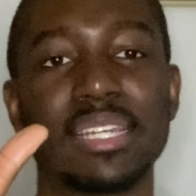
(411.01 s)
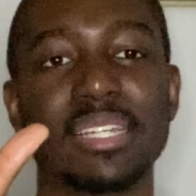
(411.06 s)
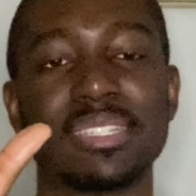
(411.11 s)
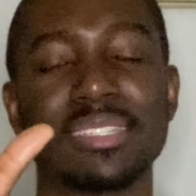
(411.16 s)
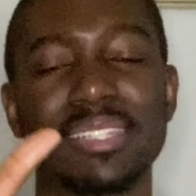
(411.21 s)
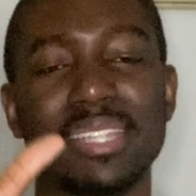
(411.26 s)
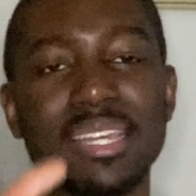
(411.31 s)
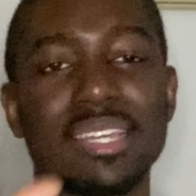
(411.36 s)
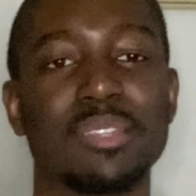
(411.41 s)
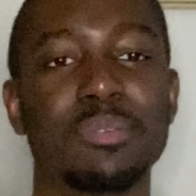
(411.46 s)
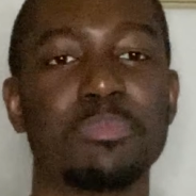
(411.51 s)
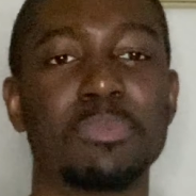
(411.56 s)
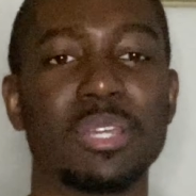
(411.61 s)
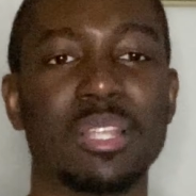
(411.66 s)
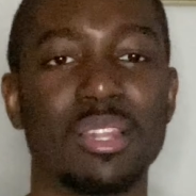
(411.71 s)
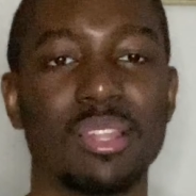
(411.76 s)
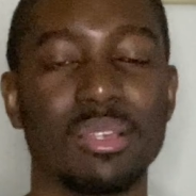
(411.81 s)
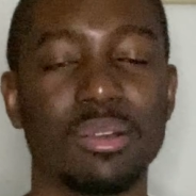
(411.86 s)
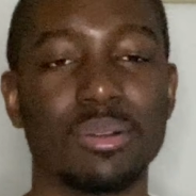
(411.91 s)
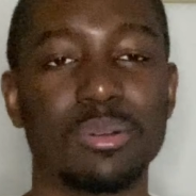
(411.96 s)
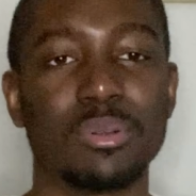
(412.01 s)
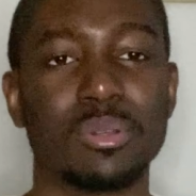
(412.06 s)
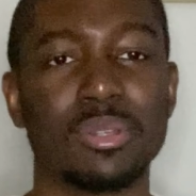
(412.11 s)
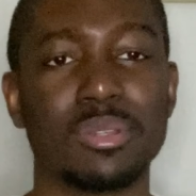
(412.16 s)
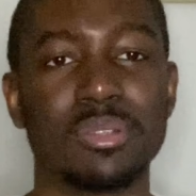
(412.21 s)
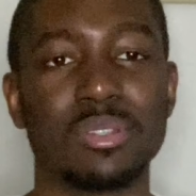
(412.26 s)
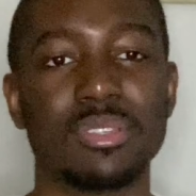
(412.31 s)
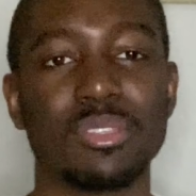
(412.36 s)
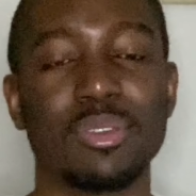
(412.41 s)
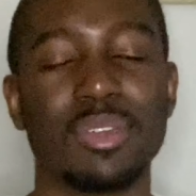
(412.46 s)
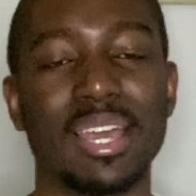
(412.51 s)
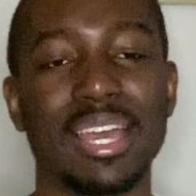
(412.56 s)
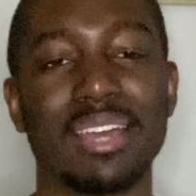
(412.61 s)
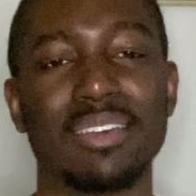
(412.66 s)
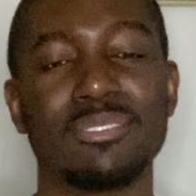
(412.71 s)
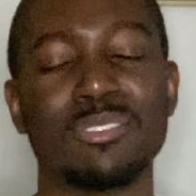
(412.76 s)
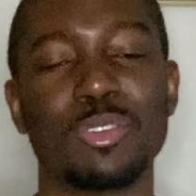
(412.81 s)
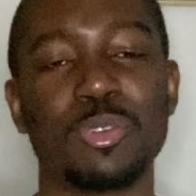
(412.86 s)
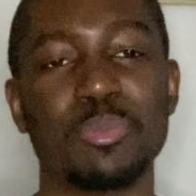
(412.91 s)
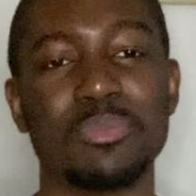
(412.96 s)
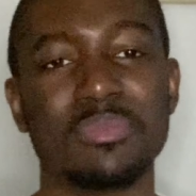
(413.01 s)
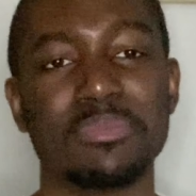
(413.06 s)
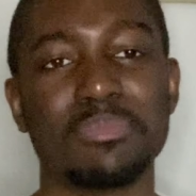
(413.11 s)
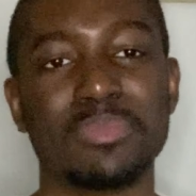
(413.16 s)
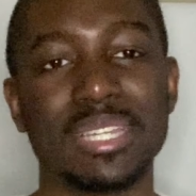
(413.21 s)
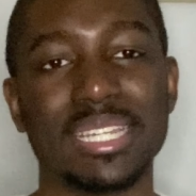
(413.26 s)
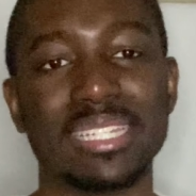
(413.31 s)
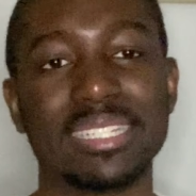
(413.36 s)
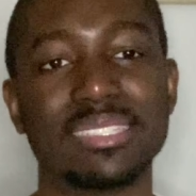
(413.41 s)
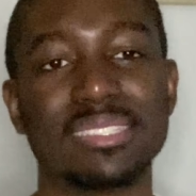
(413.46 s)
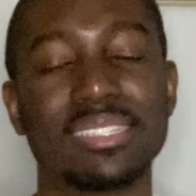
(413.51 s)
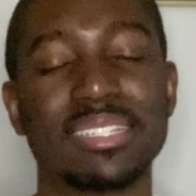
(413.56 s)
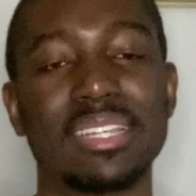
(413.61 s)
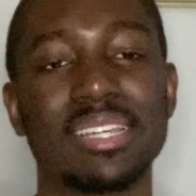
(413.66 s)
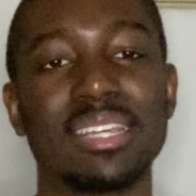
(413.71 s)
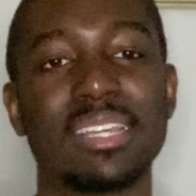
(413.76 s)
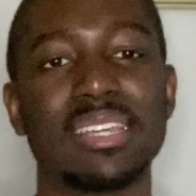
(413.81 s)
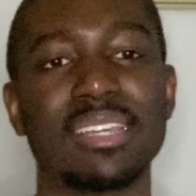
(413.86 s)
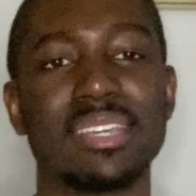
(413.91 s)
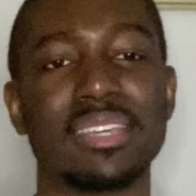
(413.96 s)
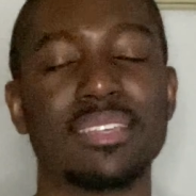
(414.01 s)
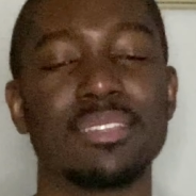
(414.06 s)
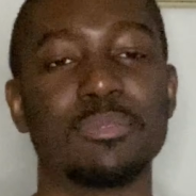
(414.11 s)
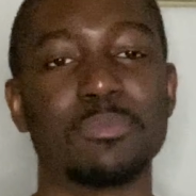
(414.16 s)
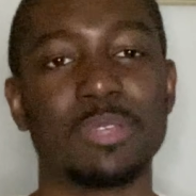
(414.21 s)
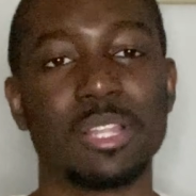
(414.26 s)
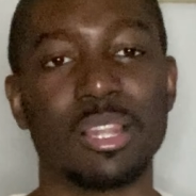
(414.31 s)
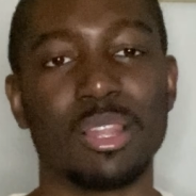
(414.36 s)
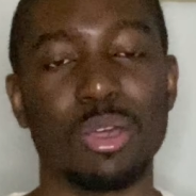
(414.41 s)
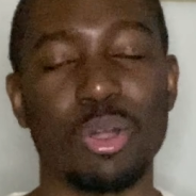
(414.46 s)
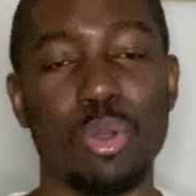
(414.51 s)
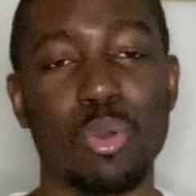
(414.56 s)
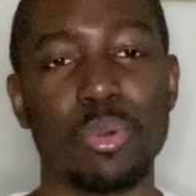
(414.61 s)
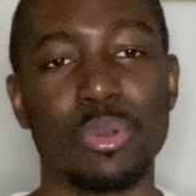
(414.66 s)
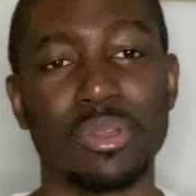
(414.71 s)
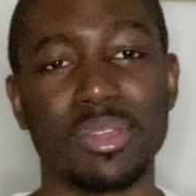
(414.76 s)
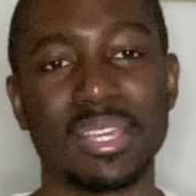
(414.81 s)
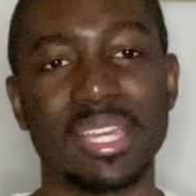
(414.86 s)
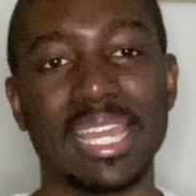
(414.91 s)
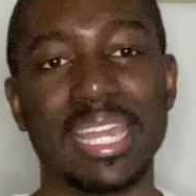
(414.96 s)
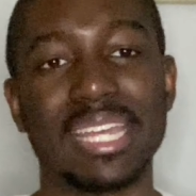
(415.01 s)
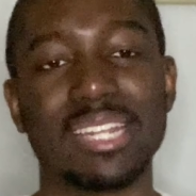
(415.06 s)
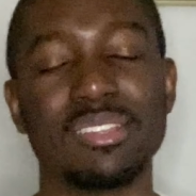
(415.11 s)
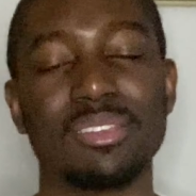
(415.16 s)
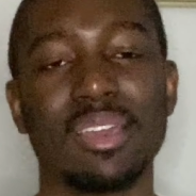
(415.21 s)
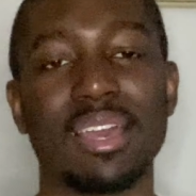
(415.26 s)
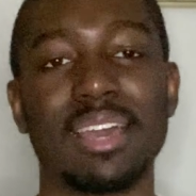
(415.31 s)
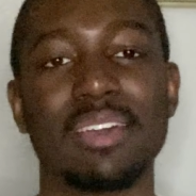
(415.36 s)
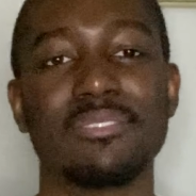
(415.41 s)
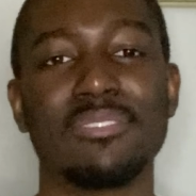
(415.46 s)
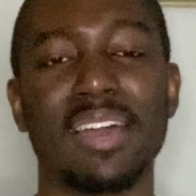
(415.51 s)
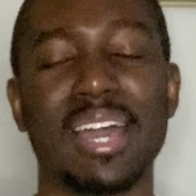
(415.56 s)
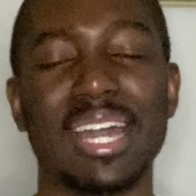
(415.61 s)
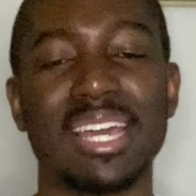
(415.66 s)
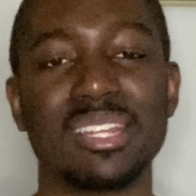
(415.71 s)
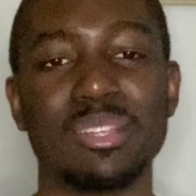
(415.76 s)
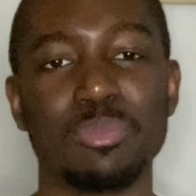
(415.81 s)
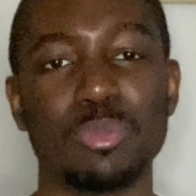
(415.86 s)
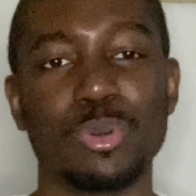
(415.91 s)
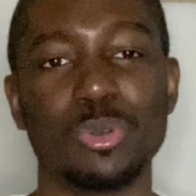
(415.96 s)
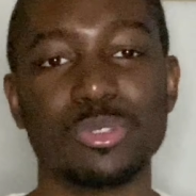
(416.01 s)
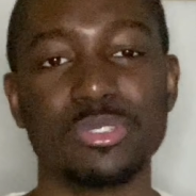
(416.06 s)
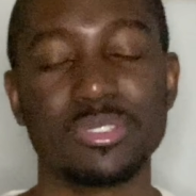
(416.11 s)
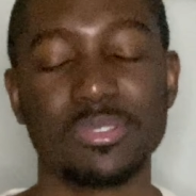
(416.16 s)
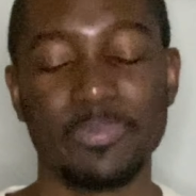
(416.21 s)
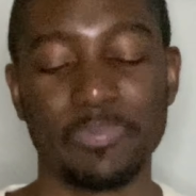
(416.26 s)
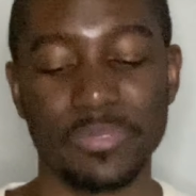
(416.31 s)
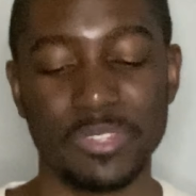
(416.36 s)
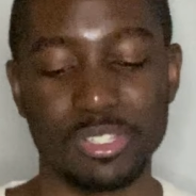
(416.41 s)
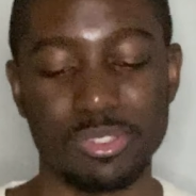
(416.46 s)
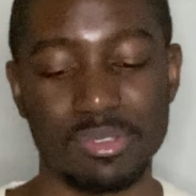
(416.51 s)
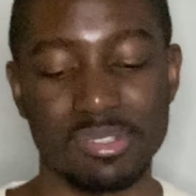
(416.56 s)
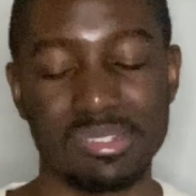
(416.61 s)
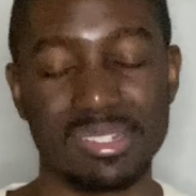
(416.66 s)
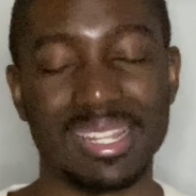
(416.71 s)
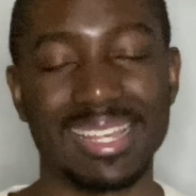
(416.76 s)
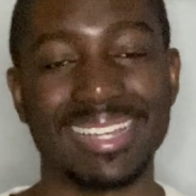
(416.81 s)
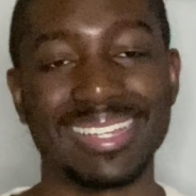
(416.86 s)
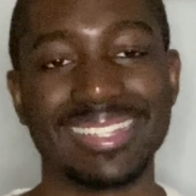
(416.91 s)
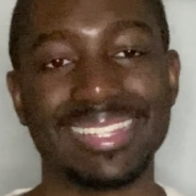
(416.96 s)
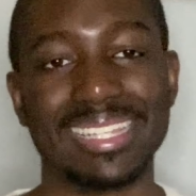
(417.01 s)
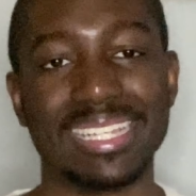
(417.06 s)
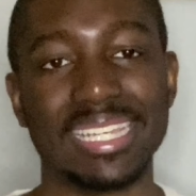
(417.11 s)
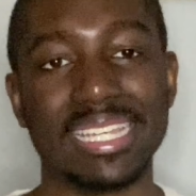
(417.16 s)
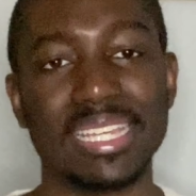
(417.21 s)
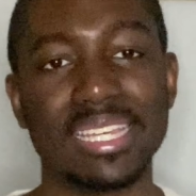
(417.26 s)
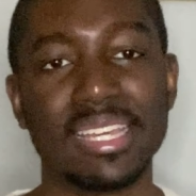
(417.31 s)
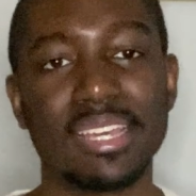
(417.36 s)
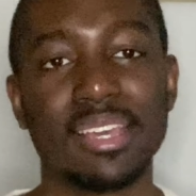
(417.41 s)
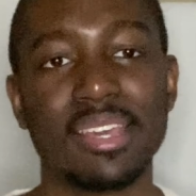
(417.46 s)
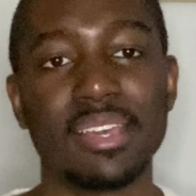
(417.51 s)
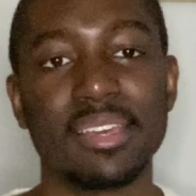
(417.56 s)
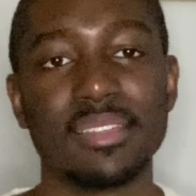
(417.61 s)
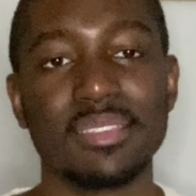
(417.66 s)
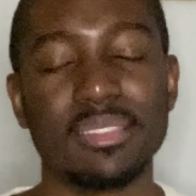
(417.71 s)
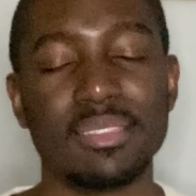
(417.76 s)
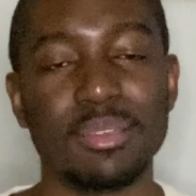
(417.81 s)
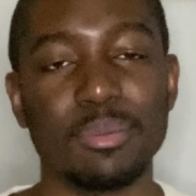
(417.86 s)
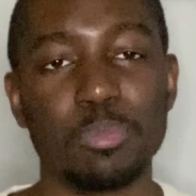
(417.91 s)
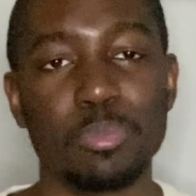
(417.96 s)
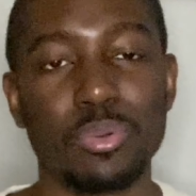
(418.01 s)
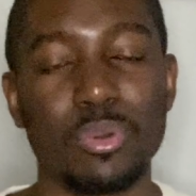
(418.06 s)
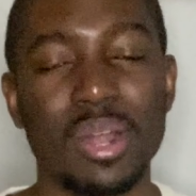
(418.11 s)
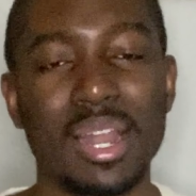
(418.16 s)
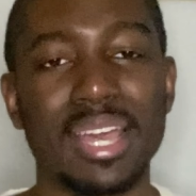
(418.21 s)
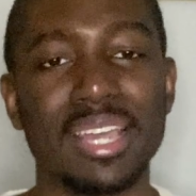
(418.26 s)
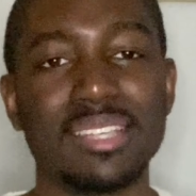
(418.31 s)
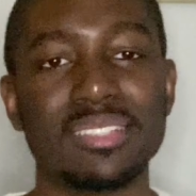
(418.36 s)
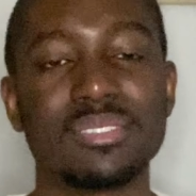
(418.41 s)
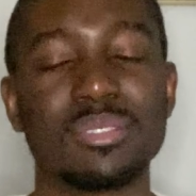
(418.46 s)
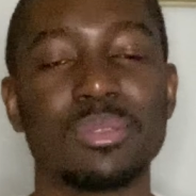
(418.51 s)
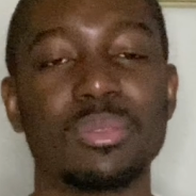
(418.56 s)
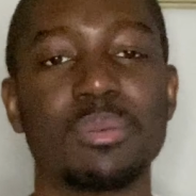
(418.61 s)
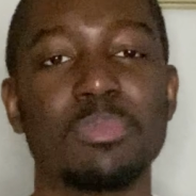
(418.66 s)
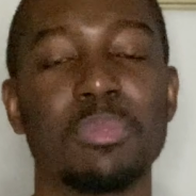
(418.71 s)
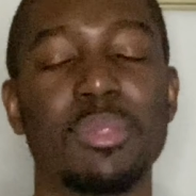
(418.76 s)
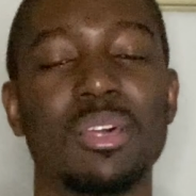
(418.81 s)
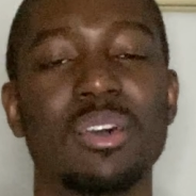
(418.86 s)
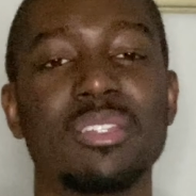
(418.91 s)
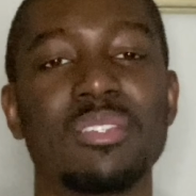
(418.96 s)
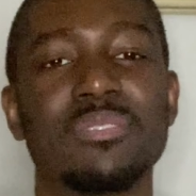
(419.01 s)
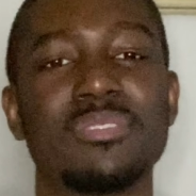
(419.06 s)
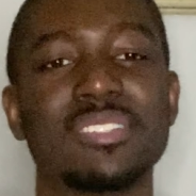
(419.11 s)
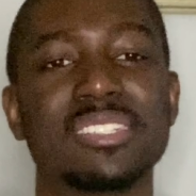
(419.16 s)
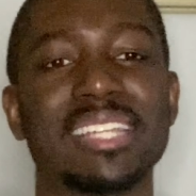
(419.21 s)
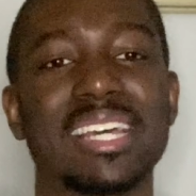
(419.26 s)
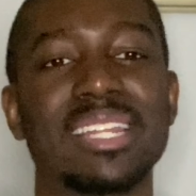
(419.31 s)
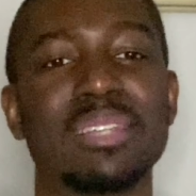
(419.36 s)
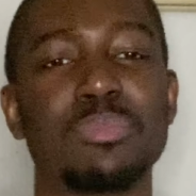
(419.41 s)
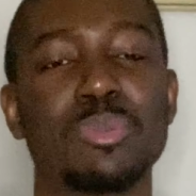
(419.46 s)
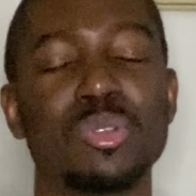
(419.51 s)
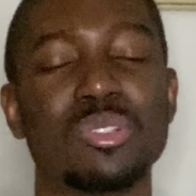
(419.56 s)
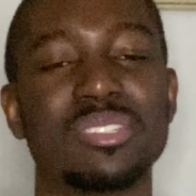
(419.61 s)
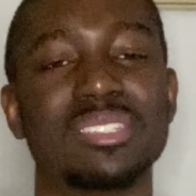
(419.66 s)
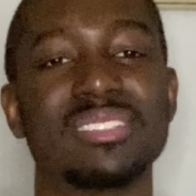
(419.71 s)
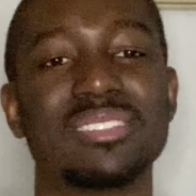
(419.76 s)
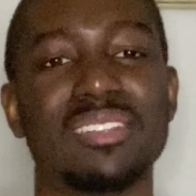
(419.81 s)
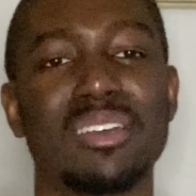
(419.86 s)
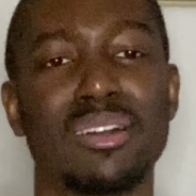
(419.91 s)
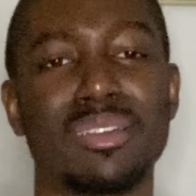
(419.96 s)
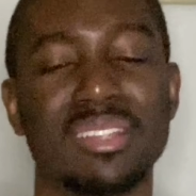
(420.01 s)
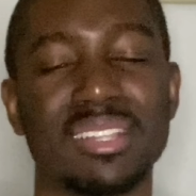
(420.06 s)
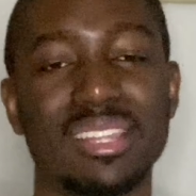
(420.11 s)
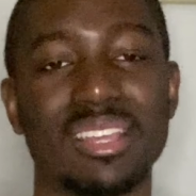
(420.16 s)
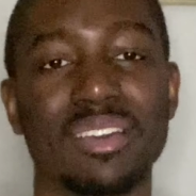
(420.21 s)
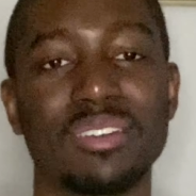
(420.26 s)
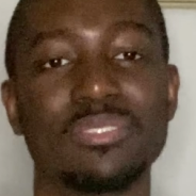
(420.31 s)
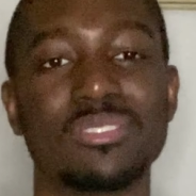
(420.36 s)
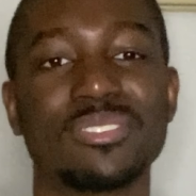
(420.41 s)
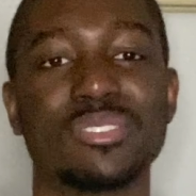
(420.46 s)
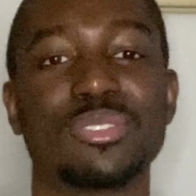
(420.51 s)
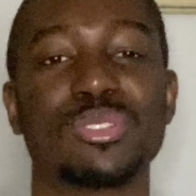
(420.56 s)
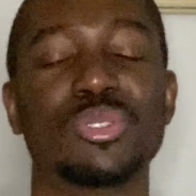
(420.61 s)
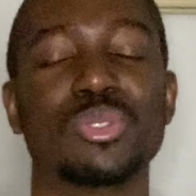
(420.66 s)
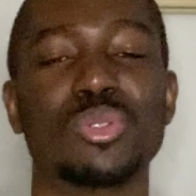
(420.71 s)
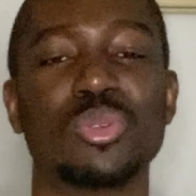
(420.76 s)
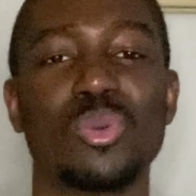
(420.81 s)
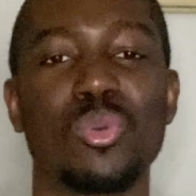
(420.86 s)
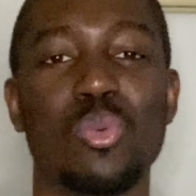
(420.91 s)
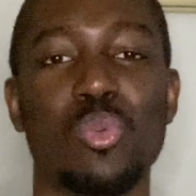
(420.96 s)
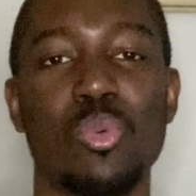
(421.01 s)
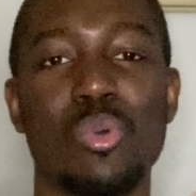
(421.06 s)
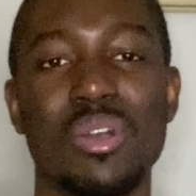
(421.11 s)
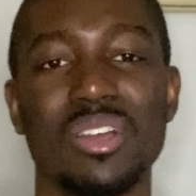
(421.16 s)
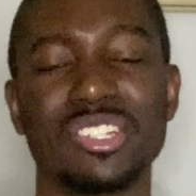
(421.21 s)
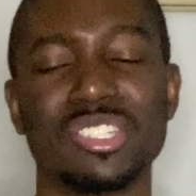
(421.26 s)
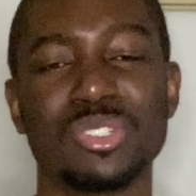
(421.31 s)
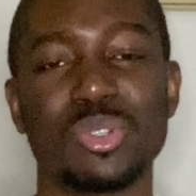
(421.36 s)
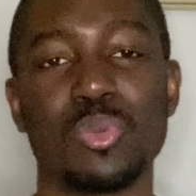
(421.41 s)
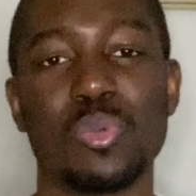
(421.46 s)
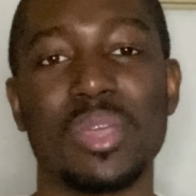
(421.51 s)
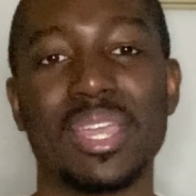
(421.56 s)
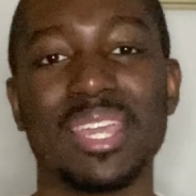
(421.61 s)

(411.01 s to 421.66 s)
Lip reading: Then a bit lower, you have human beings, and a bit lower again, you have animals. So it's like the price of the blood of these animals is not enough to wash away